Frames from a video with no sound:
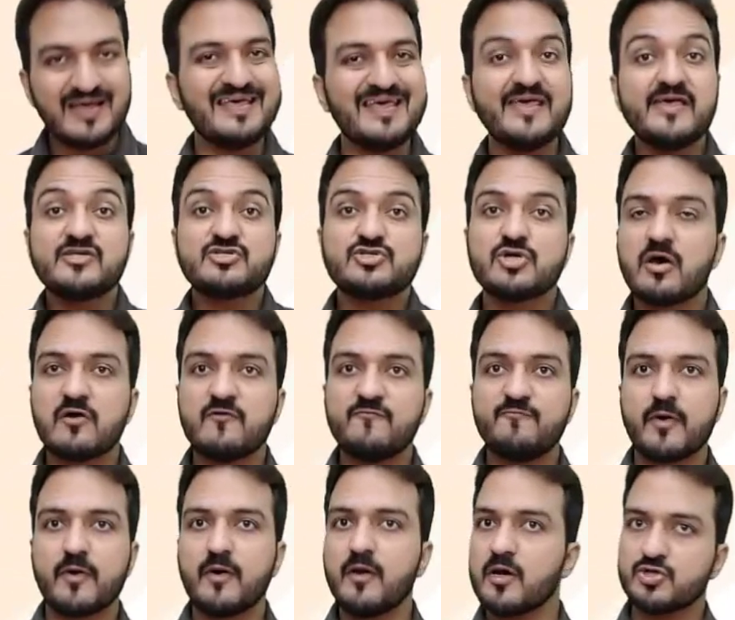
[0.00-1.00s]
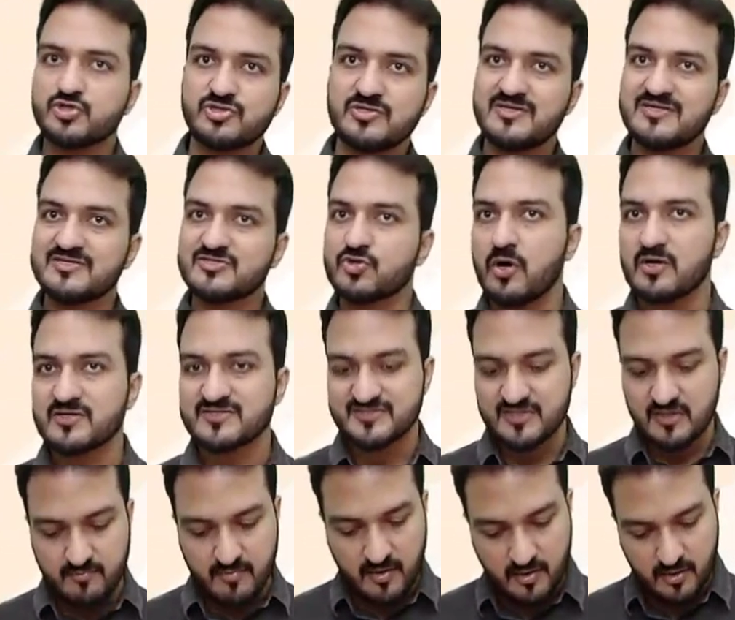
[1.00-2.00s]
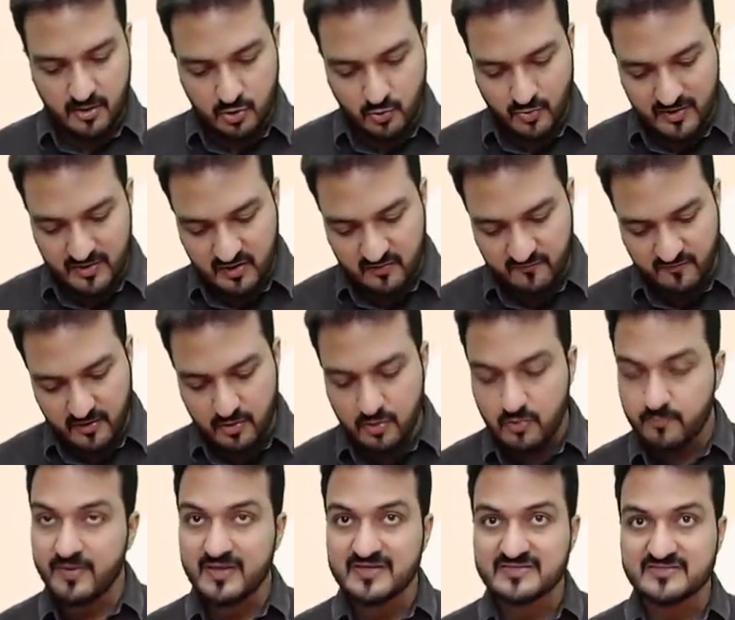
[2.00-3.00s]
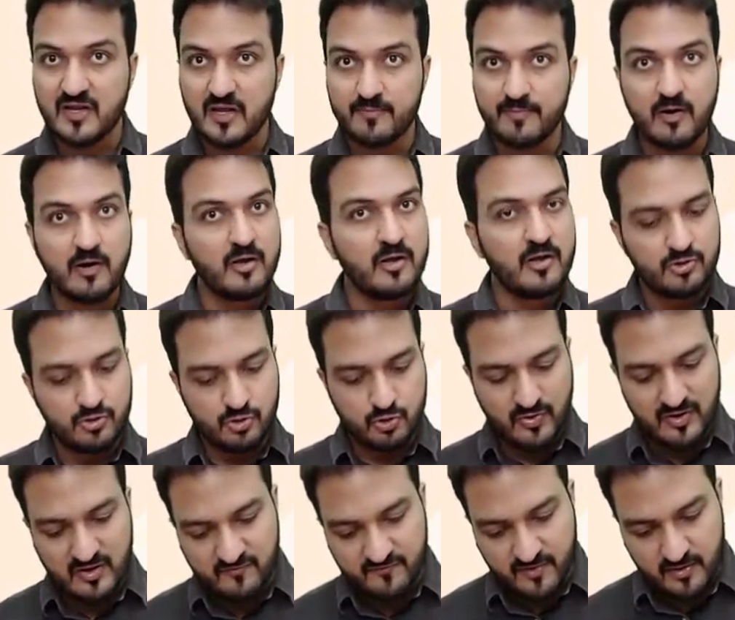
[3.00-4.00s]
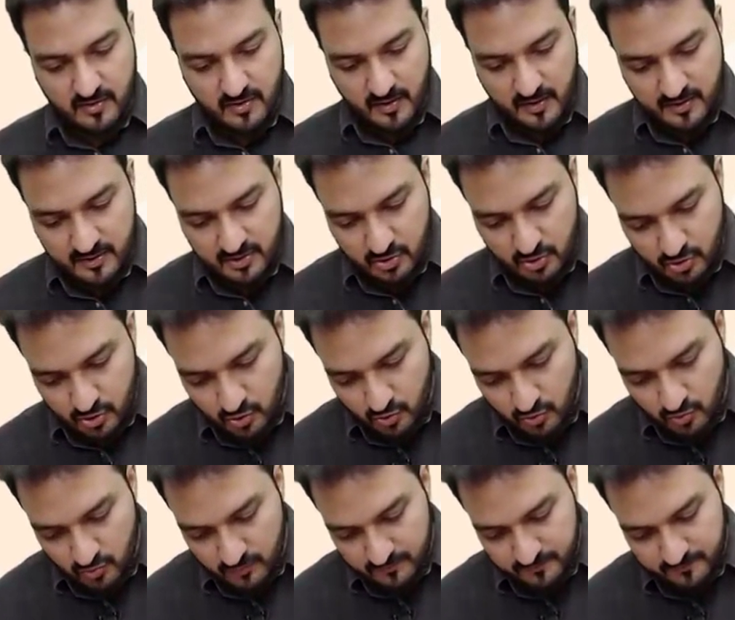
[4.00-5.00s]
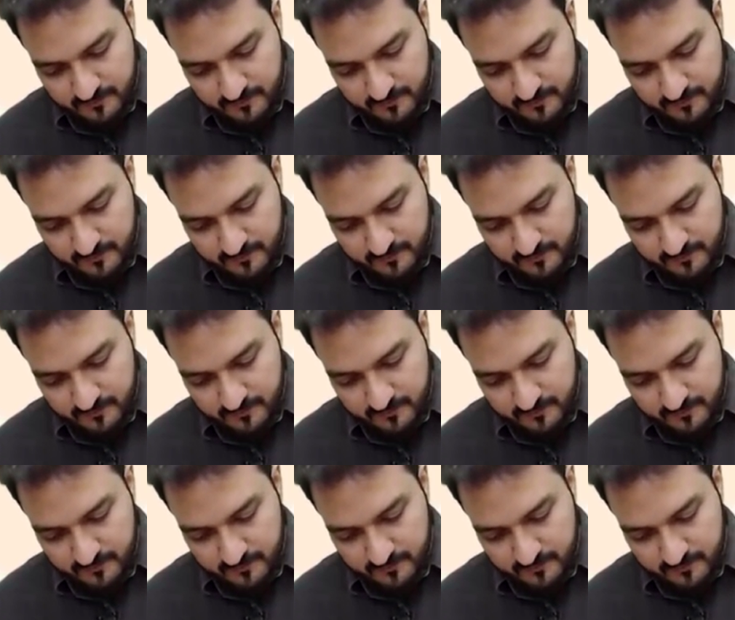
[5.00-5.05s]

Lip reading: Each hour of production is costing me 21 rupees labor. So 21 into 2,